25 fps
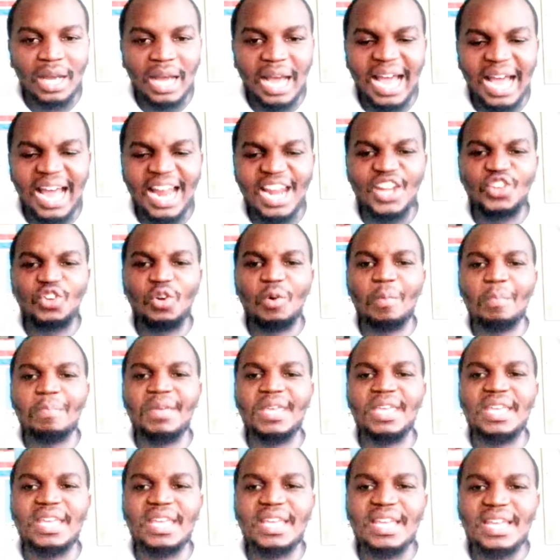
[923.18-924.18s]
and you'll
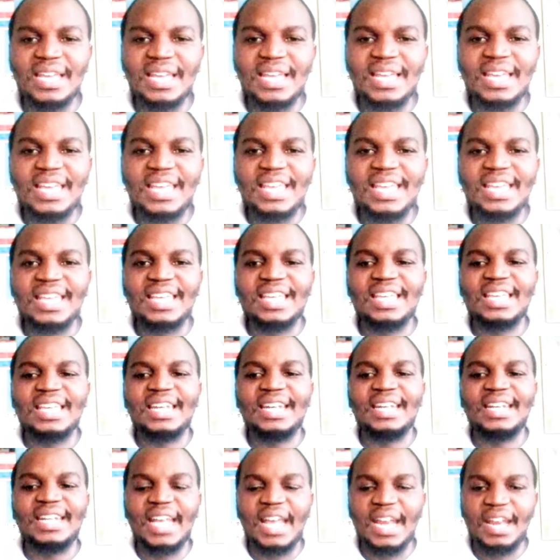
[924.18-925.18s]
be
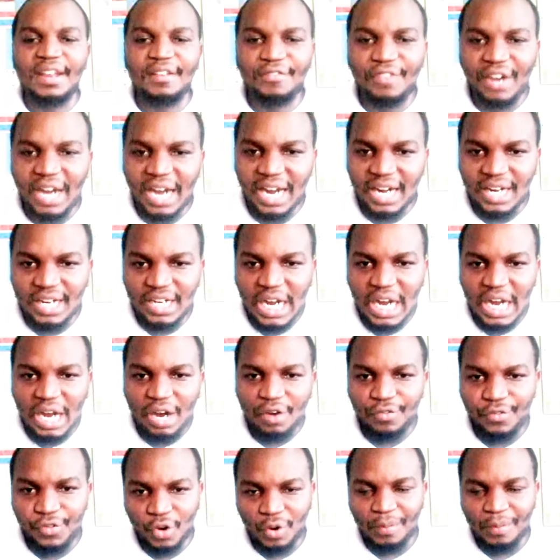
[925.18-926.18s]
delivered
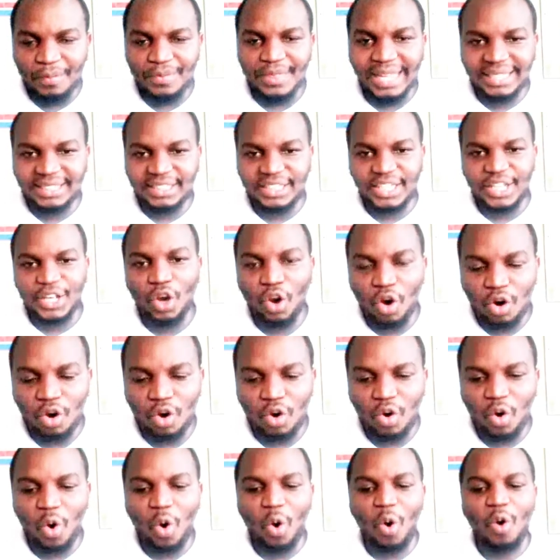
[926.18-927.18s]
from that
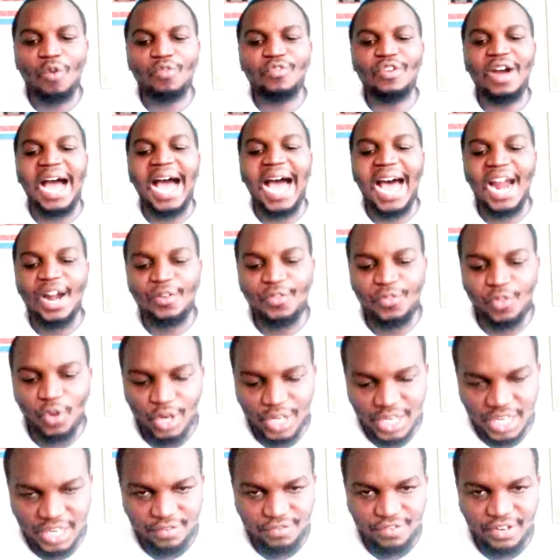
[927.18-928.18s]
yoke of
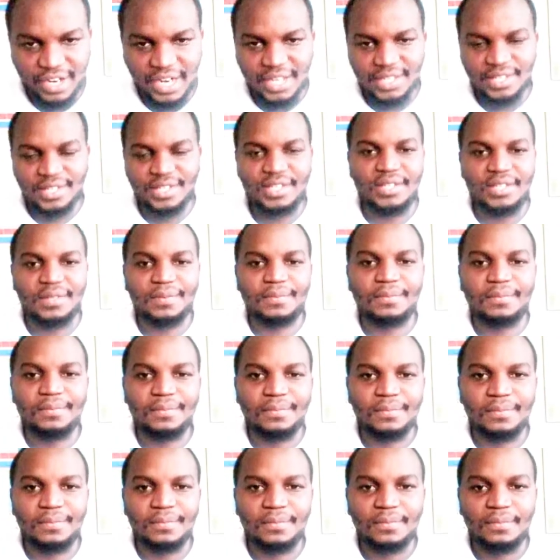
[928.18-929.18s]
unforgiveness.
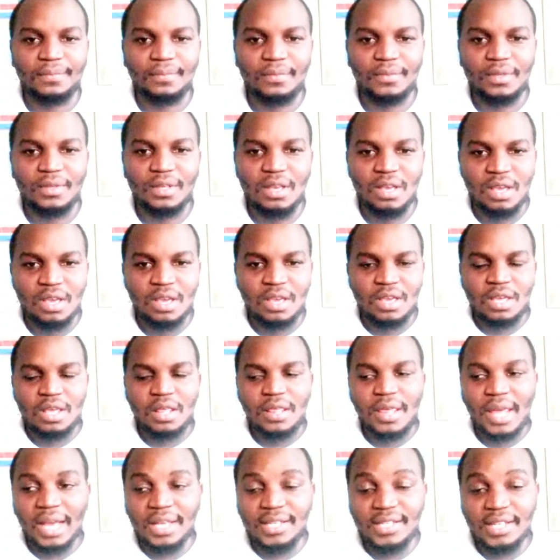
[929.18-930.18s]

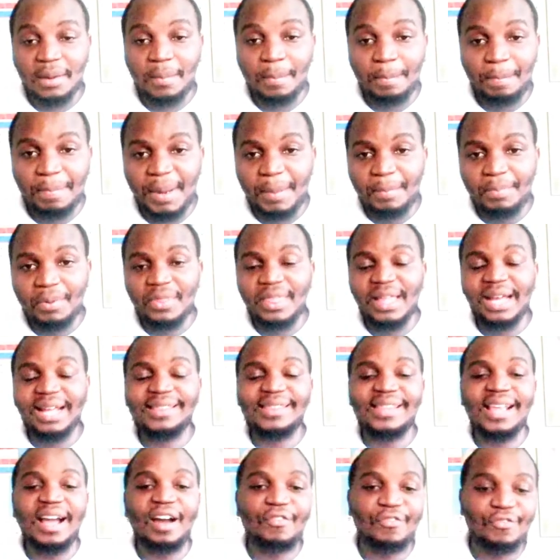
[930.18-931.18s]
There are some people
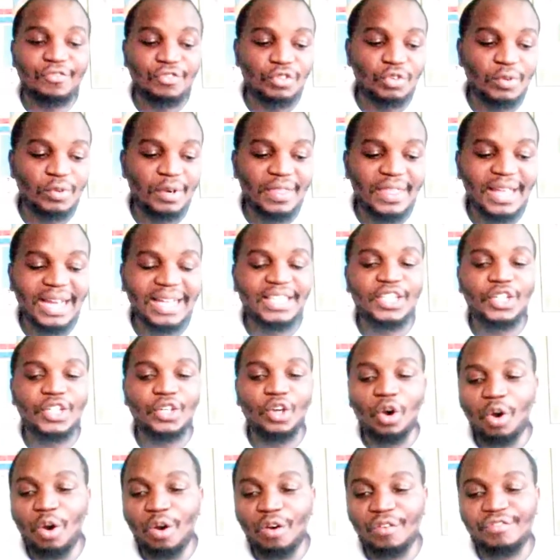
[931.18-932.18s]
that are full with that
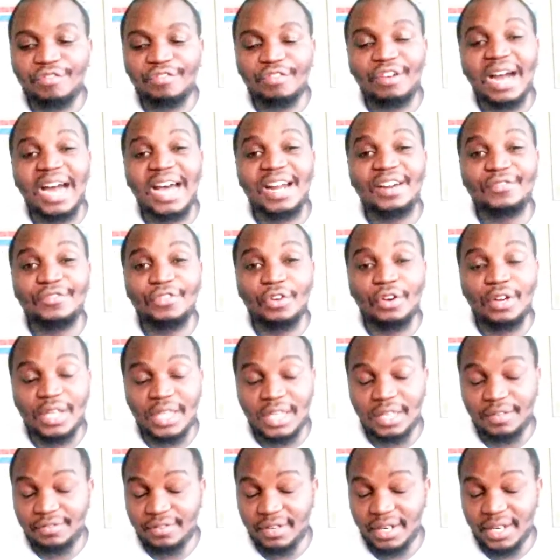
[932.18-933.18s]
yoke of
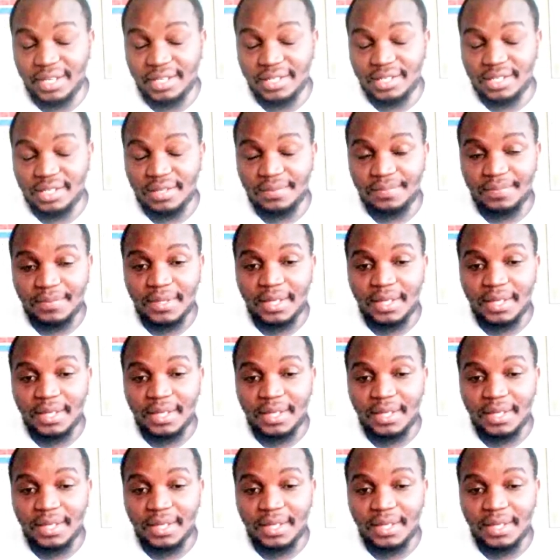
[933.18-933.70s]
unforgiveness,